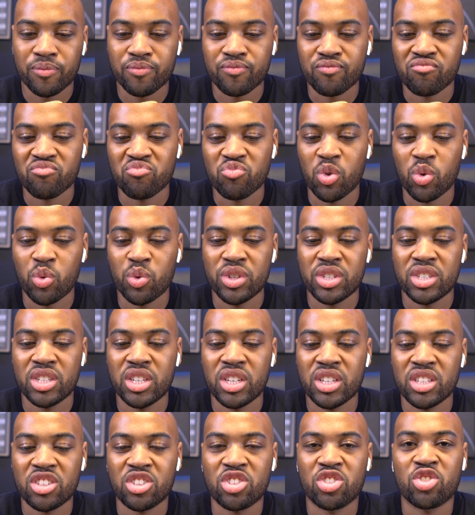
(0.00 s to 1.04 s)
what we see as a
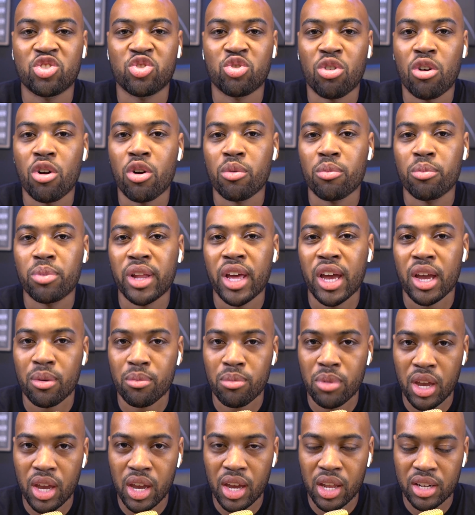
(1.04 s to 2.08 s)
strong black
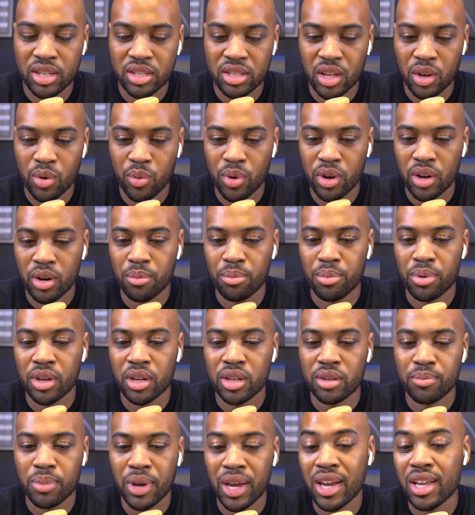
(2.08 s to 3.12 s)
man as they want to
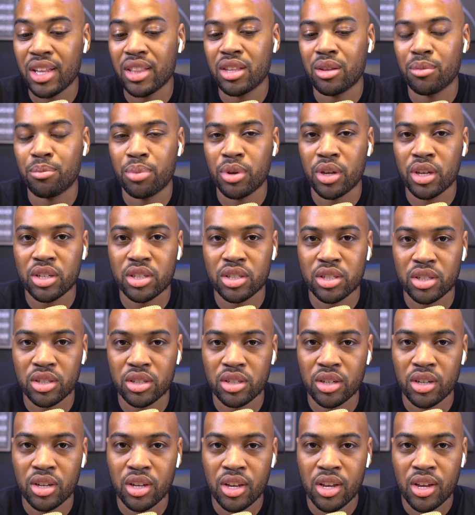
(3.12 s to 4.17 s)
paint the picture,
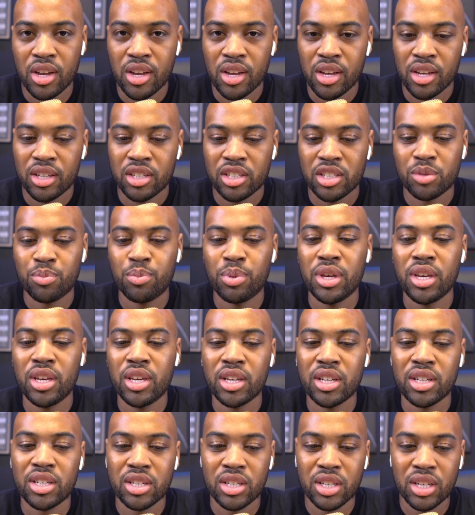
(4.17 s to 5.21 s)
speaking
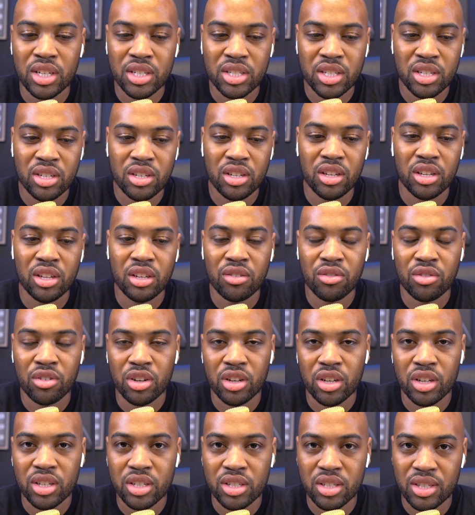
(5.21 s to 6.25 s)
to us and delivering
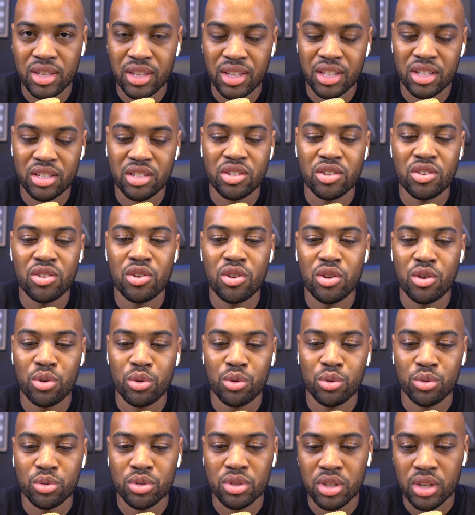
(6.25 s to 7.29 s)
us this
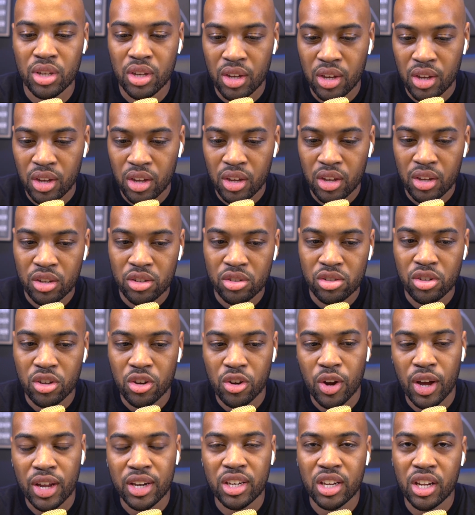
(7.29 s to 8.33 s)
news. So I
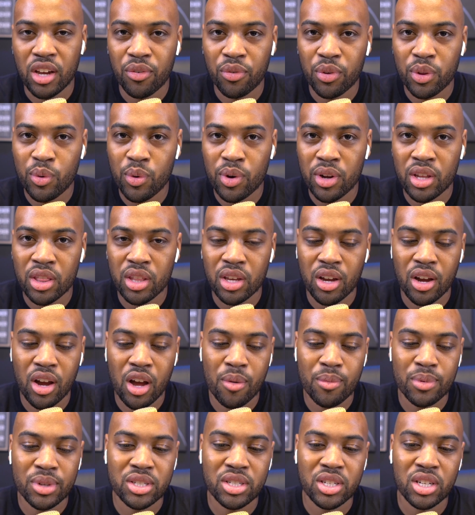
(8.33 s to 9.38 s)
definitely want in the comment
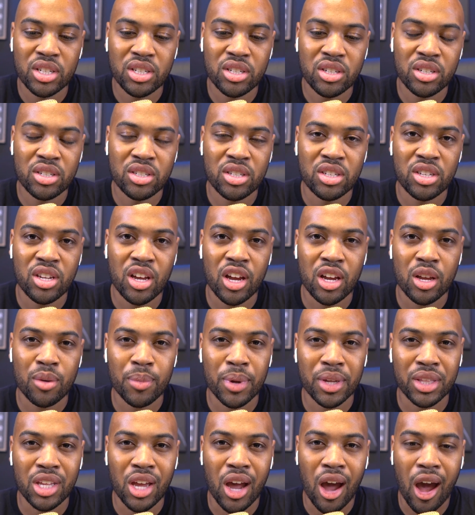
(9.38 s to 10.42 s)
section us to talk about the
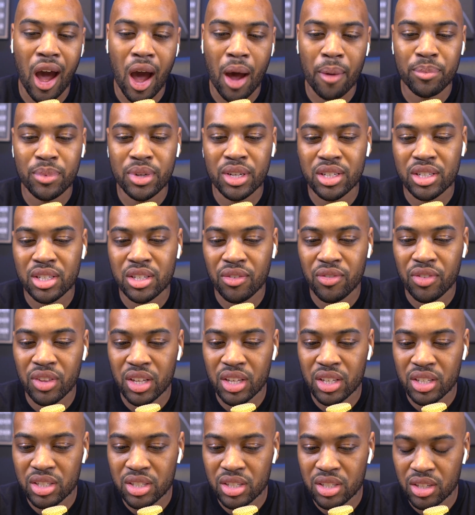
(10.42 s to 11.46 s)
optics of
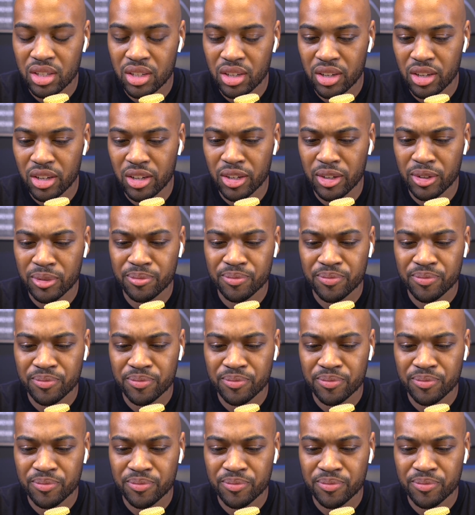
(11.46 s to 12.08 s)
this and